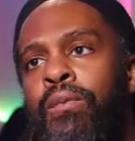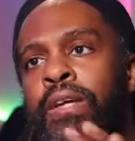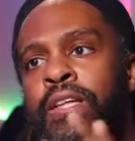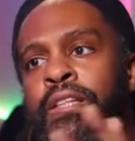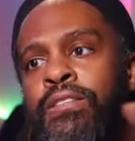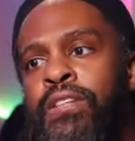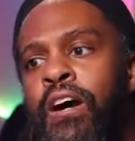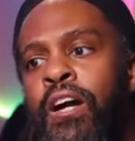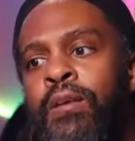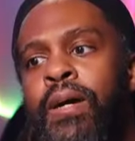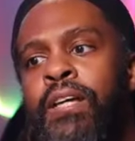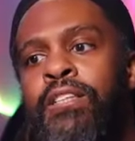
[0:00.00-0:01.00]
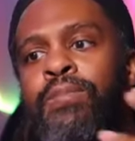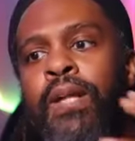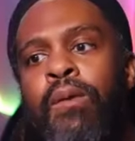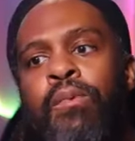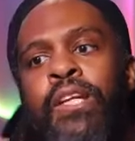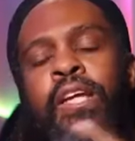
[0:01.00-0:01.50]
can talk about this, but I
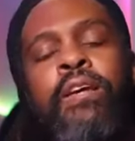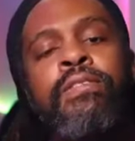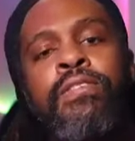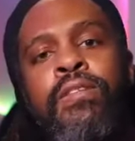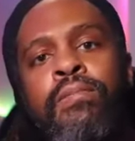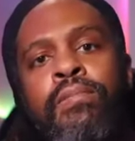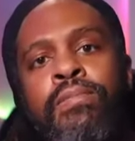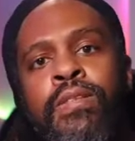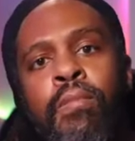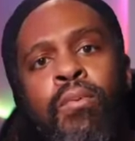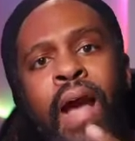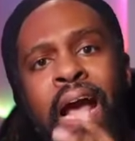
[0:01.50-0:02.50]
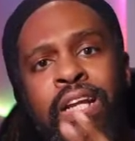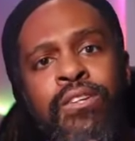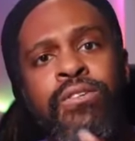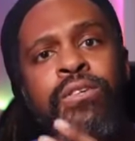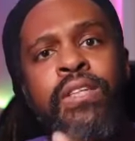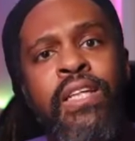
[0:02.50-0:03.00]
want to give some
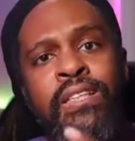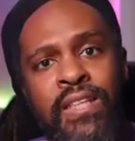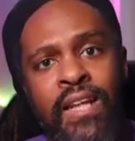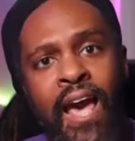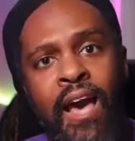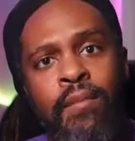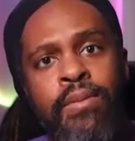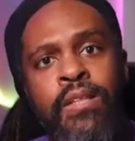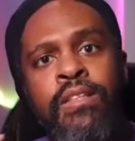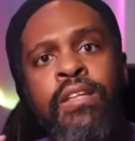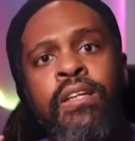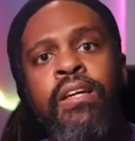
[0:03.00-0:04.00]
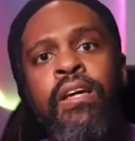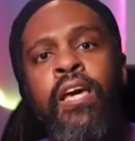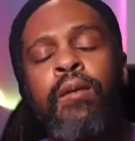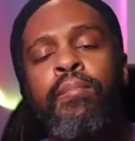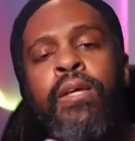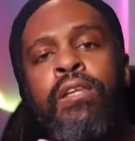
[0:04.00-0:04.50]
practical things that happened
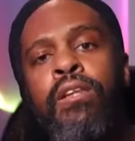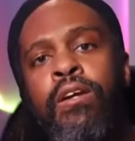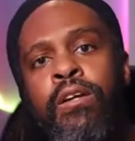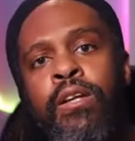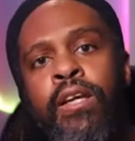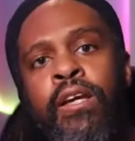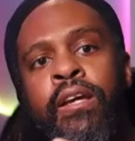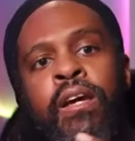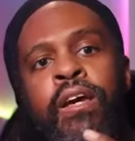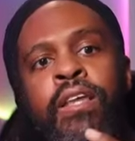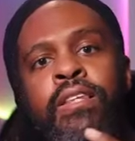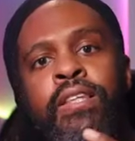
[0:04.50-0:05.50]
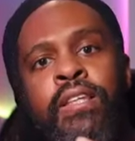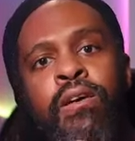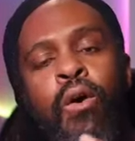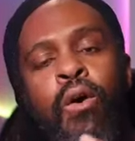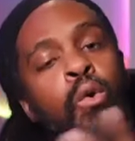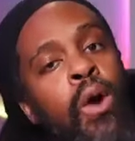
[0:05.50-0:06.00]
in me learning
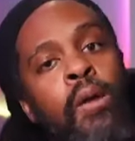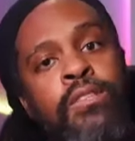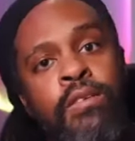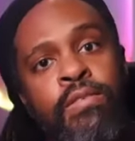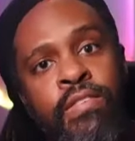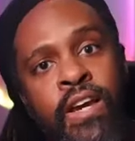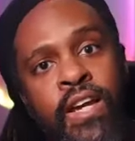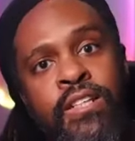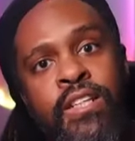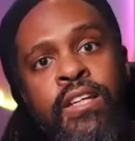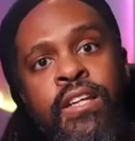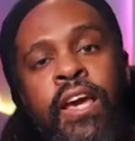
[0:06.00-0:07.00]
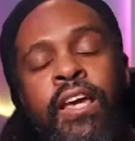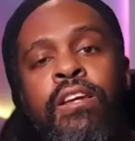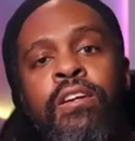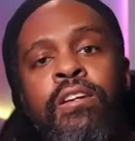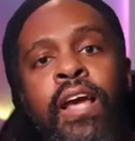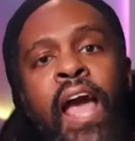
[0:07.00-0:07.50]
who I was affecting and
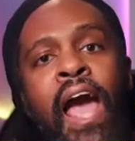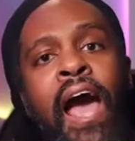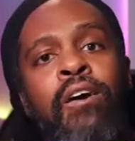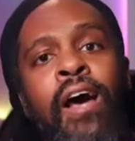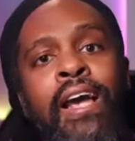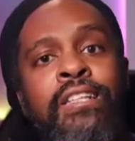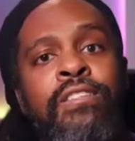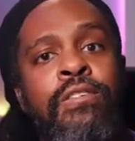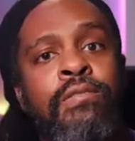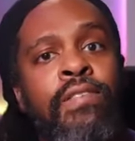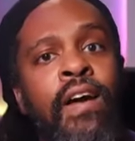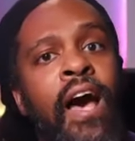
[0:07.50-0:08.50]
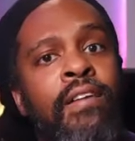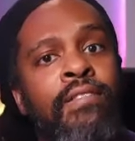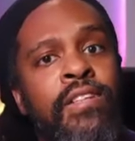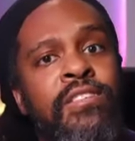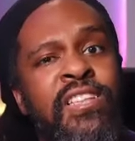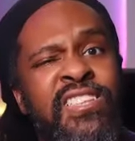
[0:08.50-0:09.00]
learning how I could survive
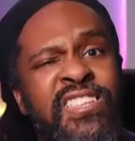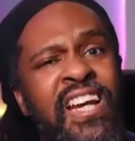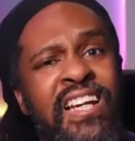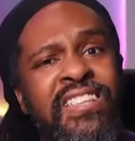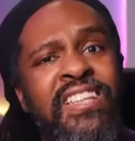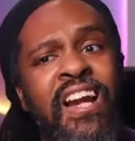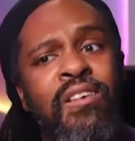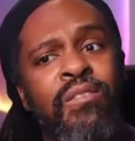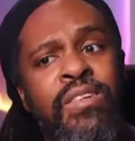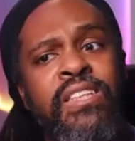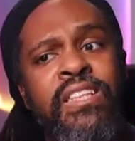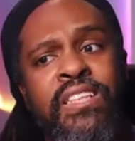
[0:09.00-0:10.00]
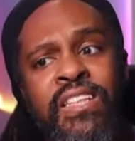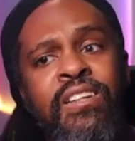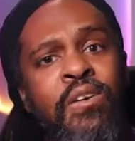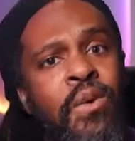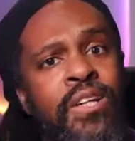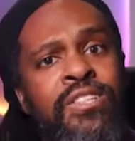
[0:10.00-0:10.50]
this. Because, like I said, I really did
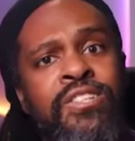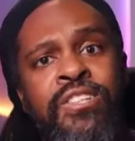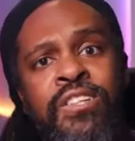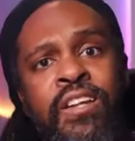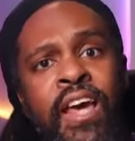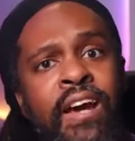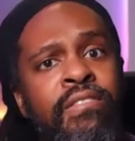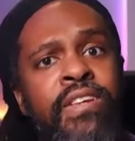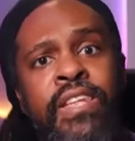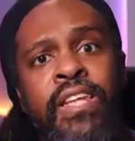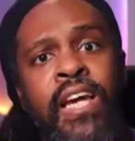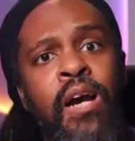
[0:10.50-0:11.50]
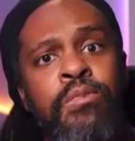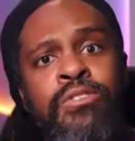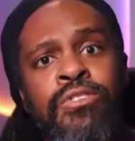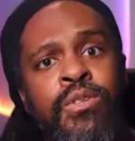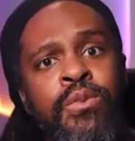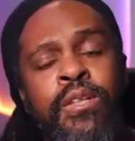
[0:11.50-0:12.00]
question everything I was
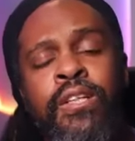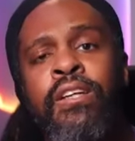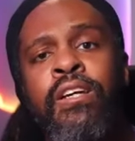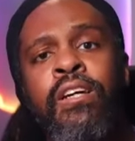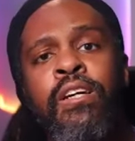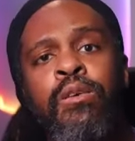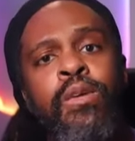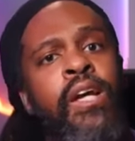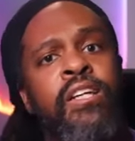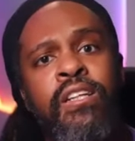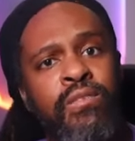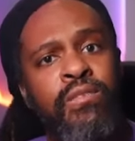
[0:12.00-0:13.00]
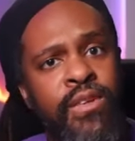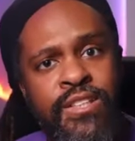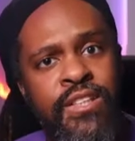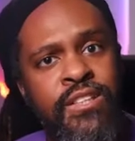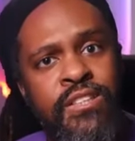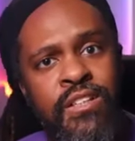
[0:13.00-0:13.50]
doing when I couldn't reach
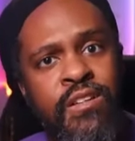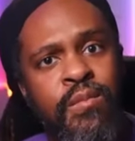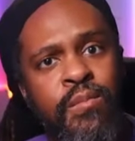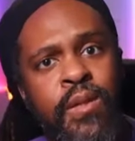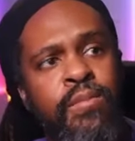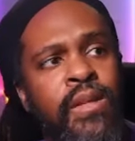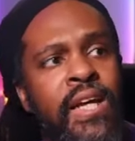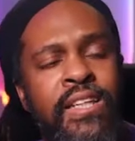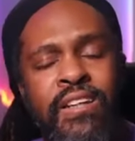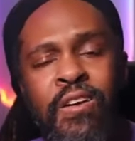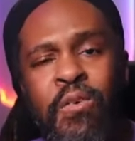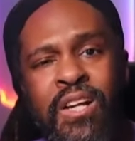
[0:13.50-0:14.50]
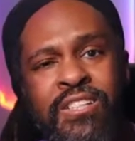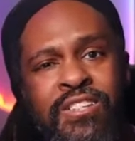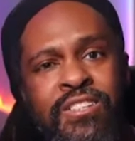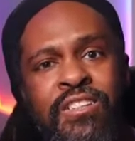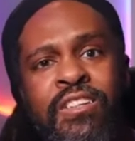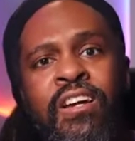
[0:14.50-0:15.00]
these certain people. I did
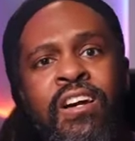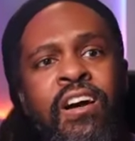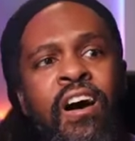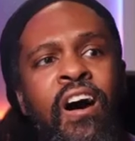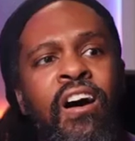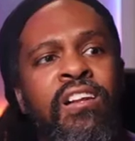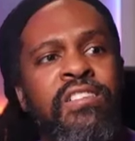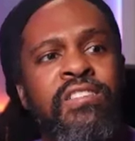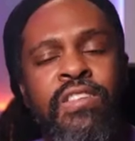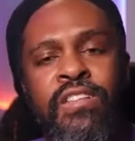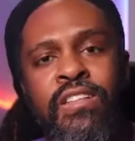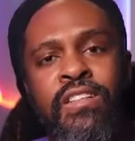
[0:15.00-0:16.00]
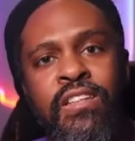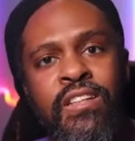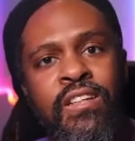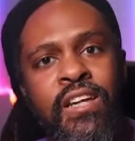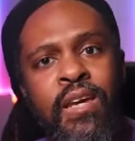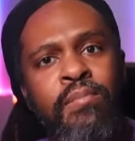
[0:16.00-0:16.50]
question all of the
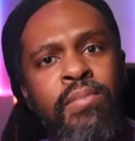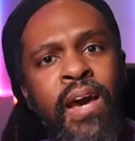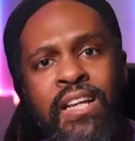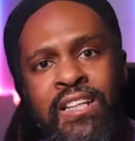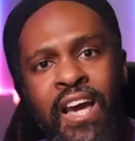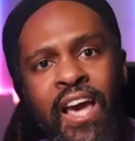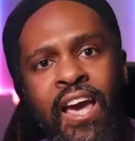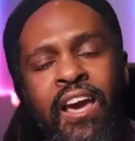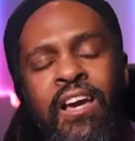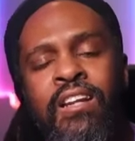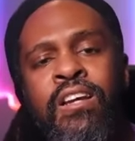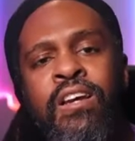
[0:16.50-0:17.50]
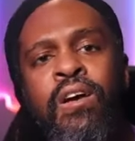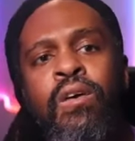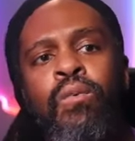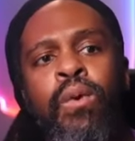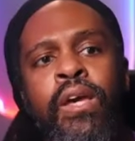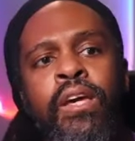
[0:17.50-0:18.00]
impact I had
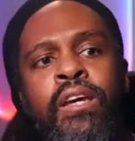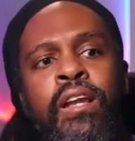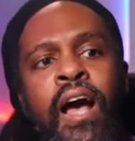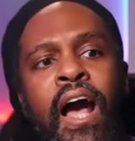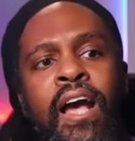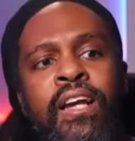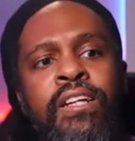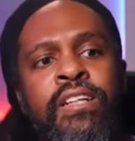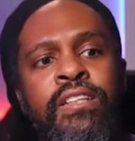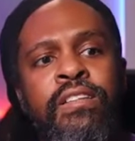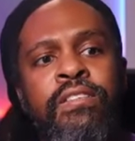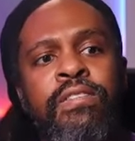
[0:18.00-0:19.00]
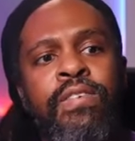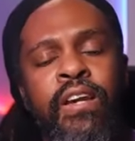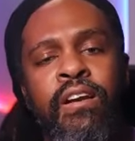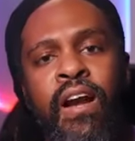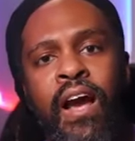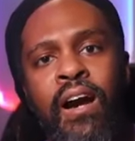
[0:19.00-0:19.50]
when I couldn't
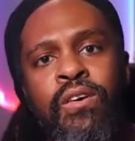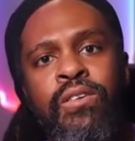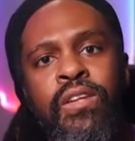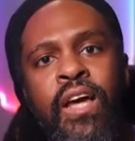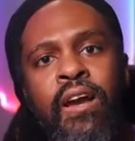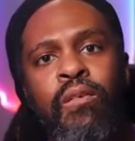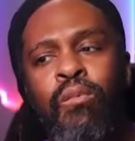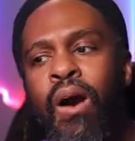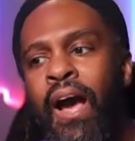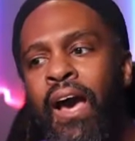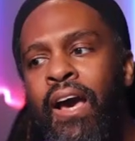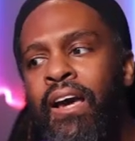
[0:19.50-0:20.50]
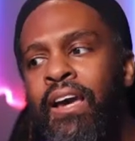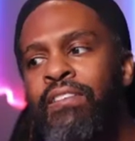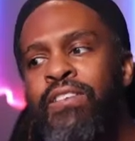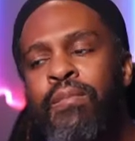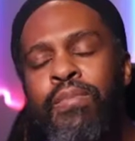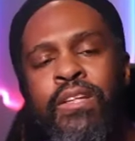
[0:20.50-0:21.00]
figure out, like, why have
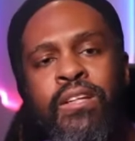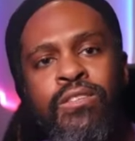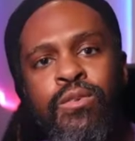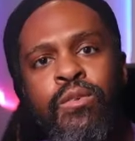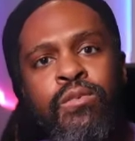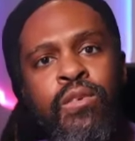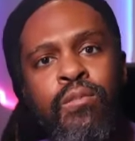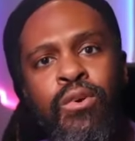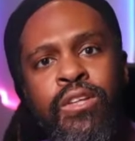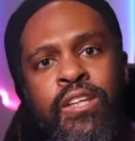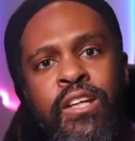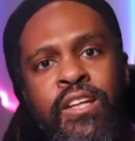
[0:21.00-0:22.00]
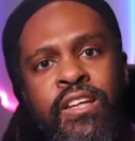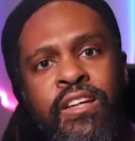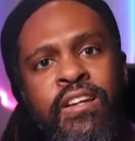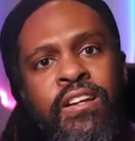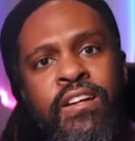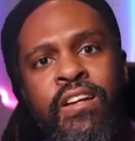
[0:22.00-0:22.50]
I been in this room for more than a
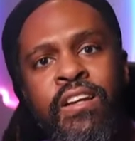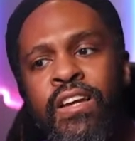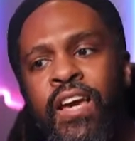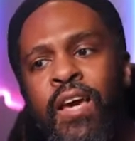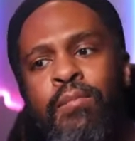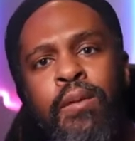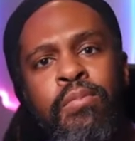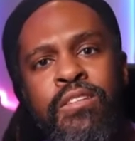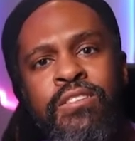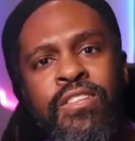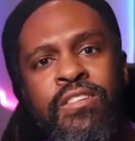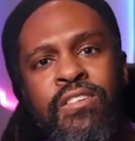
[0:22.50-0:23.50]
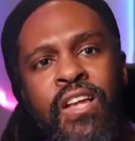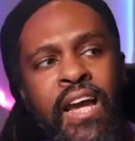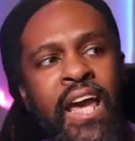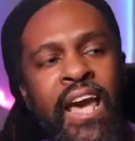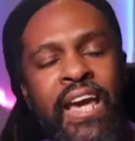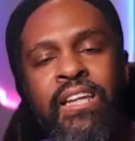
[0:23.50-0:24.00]
year and people are still like
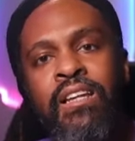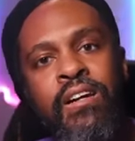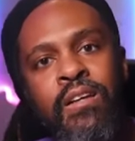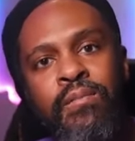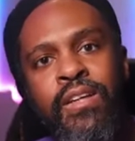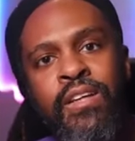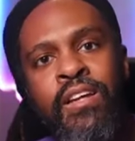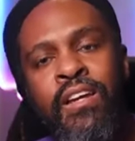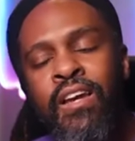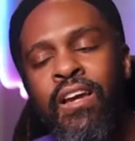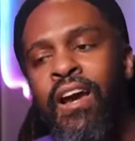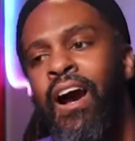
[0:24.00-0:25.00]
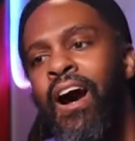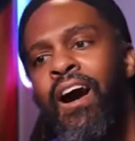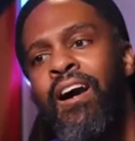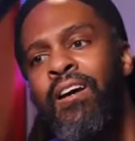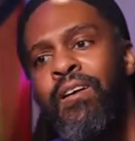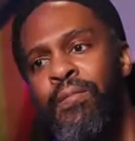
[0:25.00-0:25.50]
hating on me?
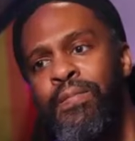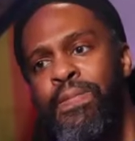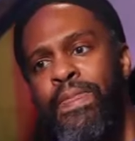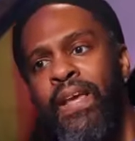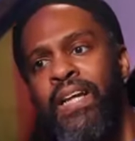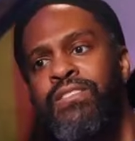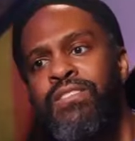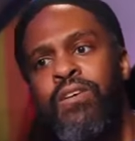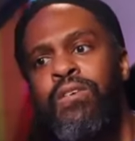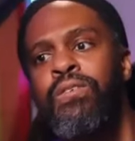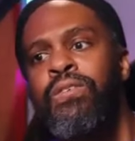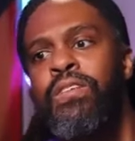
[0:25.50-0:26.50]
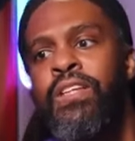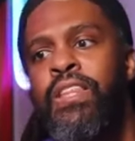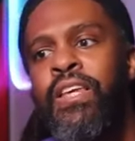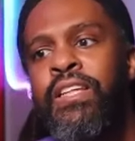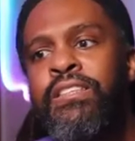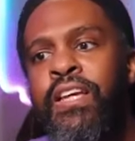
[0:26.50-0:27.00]
And so the
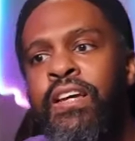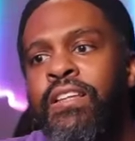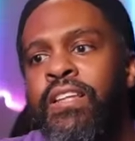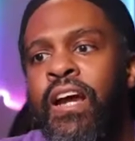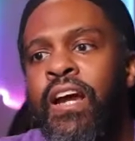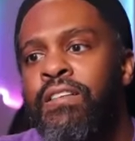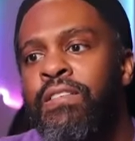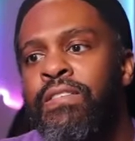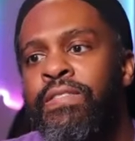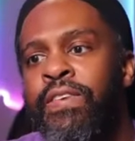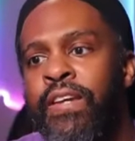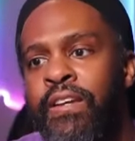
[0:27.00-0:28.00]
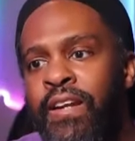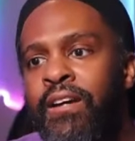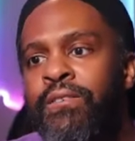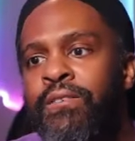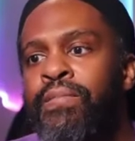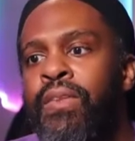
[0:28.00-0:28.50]
things that I figured out,
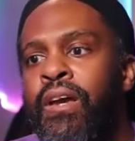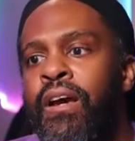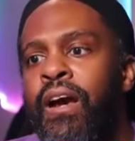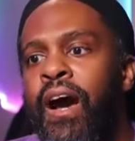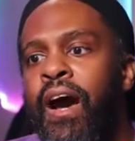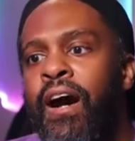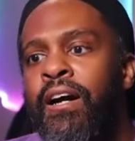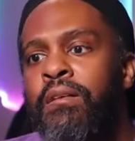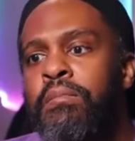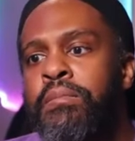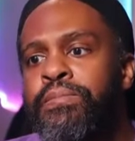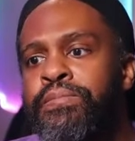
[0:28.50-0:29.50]
um,